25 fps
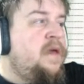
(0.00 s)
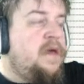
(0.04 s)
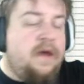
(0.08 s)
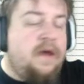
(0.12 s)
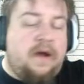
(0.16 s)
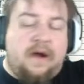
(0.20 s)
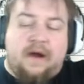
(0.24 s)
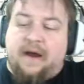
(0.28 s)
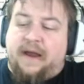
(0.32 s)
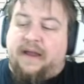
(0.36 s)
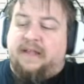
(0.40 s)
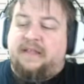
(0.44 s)

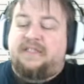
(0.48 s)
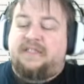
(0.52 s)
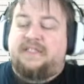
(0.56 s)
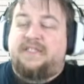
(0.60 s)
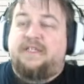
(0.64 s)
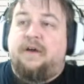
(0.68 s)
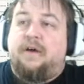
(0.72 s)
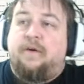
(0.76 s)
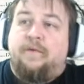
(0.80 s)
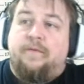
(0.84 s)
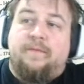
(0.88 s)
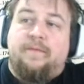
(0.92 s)
All right,
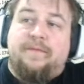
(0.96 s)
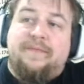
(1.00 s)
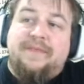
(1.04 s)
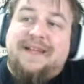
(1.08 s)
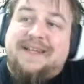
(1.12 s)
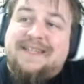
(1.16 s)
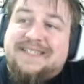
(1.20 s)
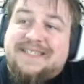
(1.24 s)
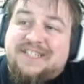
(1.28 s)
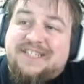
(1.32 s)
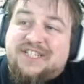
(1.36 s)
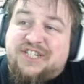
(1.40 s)
so
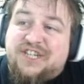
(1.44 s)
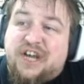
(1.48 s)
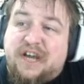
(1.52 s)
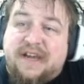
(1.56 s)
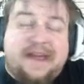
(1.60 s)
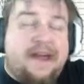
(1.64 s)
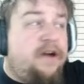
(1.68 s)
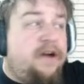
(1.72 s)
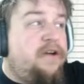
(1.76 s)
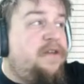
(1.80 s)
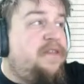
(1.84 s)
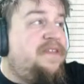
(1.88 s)
let's check
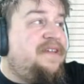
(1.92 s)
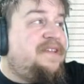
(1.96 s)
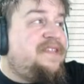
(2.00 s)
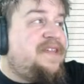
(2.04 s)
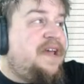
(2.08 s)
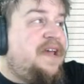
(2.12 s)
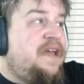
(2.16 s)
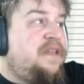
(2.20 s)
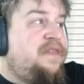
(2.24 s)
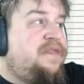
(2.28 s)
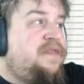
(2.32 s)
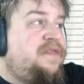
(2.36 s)
out the
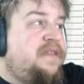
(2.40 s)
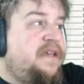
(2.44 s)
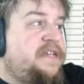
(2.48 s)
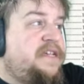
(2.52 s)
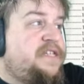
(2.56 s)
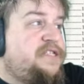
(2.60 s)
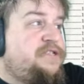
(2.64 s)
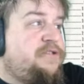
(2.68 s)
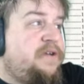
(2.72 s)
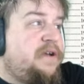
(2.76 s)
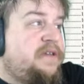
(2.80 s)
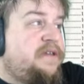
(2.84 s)
tenth
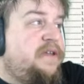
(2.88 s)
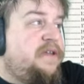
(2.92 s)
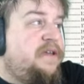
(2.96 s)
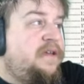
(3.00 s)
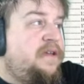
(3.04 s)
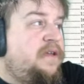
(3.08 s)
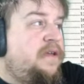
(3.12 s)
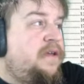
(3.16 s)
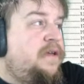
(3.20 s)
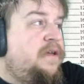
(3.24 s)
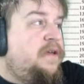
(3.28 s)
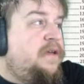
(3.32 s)
district.
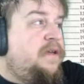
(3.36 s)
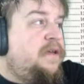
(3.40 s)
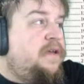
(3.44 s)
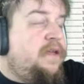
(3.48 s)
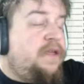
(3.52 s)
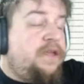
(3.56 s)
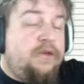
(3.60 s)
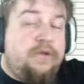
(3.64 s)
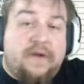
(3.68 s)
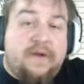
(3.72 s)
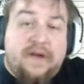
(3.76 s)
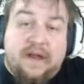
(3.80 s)

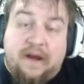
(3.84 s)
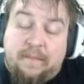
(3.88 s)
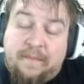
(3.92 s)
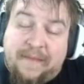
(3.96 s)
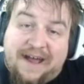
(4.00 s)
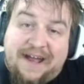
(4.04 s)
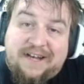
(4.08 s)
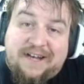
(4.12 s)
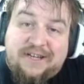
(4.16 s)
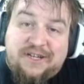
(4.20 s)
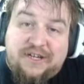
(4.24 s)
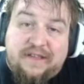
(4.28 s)
You can
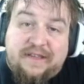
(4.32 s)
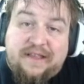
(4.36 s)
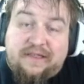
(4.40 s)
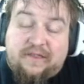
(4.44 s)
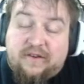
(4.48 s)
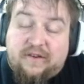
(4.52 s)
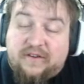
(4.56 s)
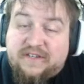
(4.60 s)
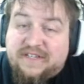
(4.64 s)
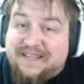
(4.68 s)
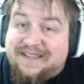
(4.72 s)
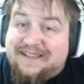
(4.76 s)
imagine that
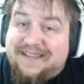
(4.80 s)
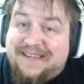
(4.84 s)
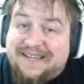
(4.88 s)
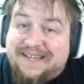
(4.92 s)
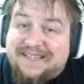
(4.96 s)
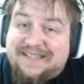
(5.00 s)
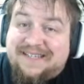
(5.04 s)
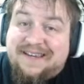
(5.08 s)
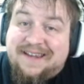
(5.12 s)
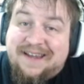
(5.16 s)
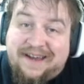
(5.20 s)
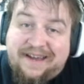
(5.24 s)
there's at
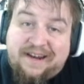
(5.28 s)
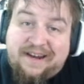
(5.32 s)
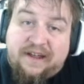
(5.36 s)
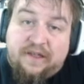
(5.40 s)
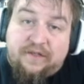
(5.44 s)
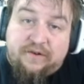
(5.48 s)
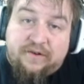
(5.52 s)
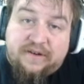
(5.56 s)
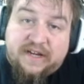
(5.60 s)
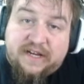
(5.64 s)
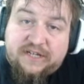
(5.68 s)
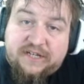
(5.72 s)
least nine
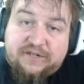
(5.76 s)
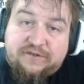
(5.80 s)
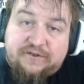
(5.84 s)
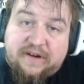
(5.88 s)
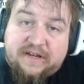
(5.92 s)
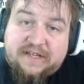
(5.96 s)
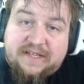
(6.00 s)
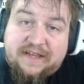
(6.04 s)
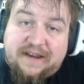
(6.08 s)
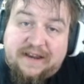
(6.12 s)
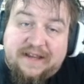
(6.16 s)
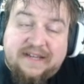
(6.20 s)
other
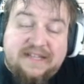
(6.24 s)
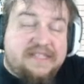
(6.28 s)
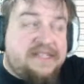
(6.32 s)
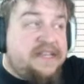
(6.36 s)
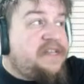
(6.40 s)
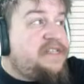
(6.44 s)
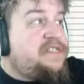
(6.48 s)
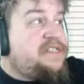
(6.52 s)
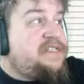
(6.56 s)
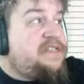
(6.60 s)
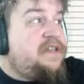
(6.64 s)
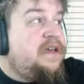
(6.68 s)
districts that
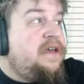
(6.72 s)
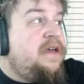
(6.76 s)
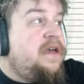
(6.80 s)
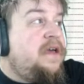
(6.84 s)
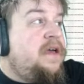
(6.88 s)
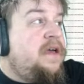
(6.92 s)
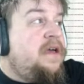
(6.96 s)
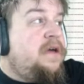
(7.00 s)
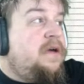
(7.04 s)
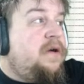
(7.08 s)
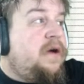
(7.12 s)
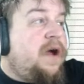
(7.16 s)
exist.
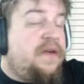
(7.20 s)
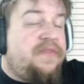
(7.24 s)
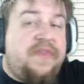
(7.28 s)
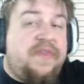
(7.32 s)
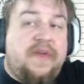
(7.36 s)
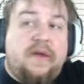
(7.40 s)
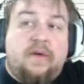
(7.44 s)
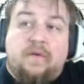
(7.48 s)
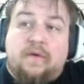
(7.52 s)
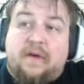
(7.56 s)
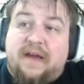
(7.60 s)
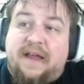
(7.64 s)
I
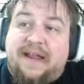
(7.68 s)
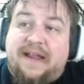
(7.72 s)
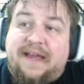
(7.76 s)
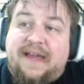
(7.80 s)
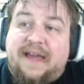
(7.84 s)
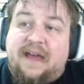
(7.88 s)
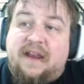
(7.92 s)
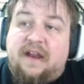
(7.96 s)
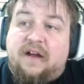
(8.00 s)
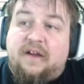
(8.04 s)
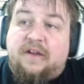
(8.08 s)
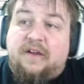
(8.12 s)
think we're going to
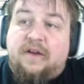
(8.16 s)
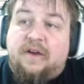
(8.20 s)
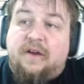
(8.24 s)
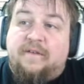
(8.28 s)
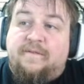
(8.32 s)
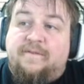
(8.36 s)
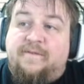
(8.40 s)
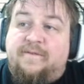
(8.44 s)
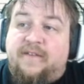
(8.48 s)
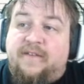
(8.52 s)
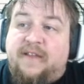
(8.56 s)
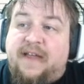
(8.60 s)
get a good
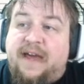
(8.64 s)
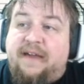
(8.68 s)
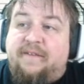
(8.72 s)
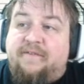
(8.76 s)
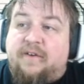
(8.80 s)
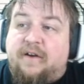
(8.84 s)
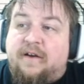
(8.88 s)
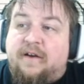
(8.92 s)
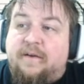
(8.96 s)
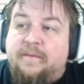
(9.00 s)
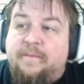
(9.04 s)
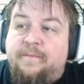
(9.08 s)

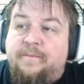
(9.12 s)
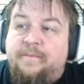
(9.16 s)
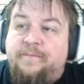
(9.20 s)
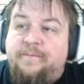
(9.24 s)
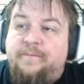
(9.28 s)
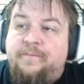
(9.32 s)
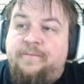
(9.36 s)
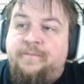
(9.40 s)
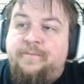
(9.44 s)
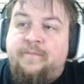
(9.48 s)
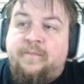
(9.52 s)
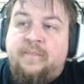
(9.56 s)
flavor
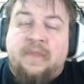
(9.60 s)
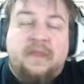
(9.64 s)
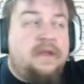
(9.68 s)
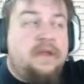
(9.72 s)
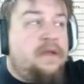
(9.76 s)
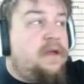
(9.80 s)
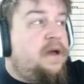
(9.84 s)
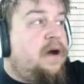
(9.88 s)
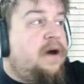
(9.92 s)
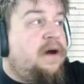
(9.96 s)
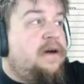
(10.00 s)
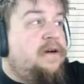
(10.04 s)

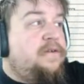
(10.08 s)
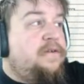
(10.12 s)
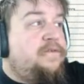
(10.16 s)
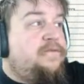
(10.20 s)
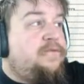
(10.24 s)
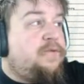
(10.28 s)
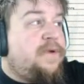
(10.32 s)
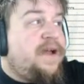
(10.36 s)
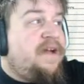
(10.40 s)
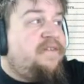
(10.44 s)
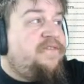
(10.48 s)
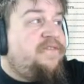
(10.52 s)
of
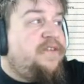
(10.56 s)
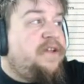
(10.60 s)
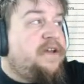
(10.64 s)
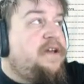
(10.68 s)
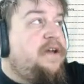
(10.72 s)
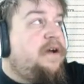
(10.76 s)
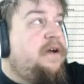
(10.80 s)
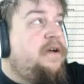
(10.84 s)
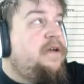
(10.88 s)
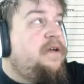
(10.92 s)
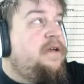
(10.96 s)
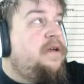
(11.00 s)

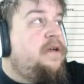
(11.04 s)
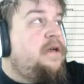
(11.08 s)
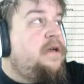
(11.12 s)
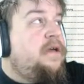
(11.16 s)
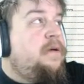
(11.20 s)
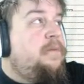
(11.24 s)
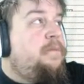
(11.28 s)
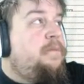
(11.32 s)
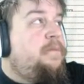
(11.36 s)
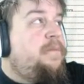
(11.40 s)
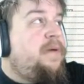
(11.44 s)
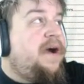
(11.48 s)
Ravnica
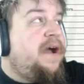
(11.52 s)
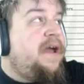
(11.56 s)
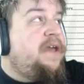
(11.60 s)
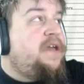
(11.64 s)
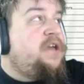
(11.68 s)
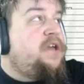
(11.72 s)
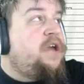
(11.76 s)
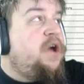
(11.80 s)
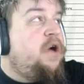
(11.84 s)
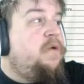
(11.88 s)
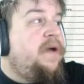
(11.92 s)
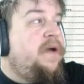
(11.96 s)
by
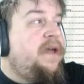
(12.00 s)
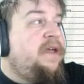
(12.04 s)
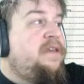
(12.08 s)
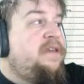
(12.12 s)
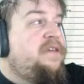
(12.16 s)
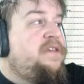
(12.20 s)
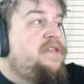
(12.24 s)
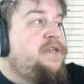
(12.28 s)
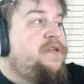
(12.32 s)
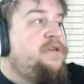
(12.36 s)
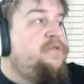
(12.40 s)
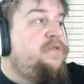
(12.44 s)
going
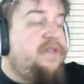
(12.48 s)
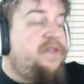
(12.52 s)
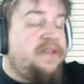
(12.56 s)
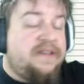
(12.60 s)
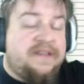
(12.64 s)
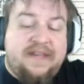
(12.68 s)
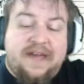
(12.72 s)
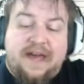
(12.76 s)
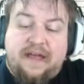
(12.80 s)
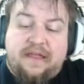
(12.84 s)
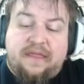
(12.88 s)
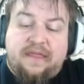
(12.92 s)
to the
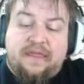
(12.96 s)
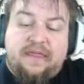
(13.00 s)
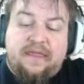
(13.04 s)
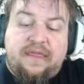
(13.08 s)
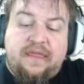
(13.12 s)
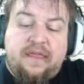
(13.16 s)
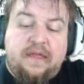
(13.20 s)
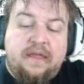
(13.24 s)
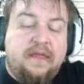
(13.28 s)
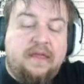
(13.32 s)
tenth.